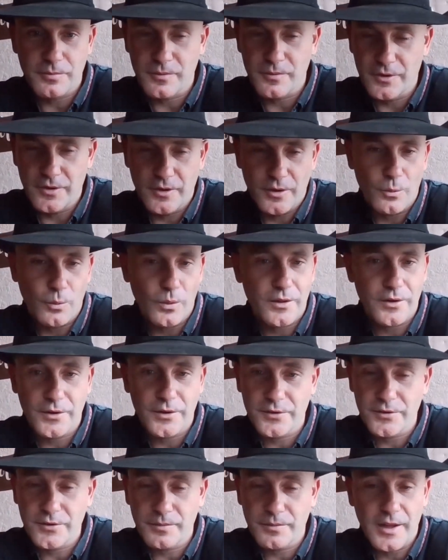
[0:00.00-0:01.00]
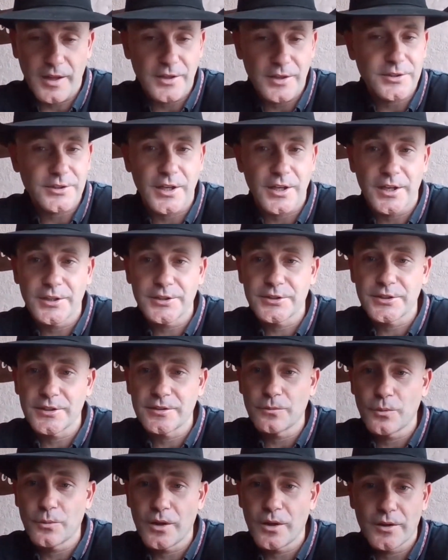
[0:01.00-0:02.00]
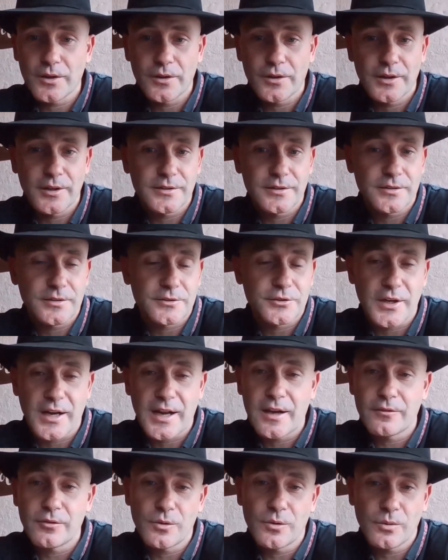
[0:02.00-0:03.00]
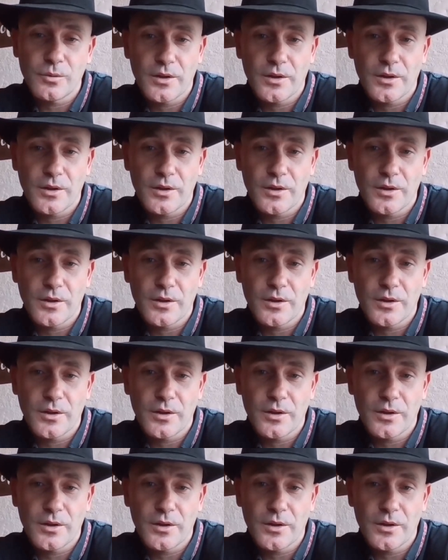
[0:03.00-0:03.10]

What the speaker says: whether it's education, whether it's travel,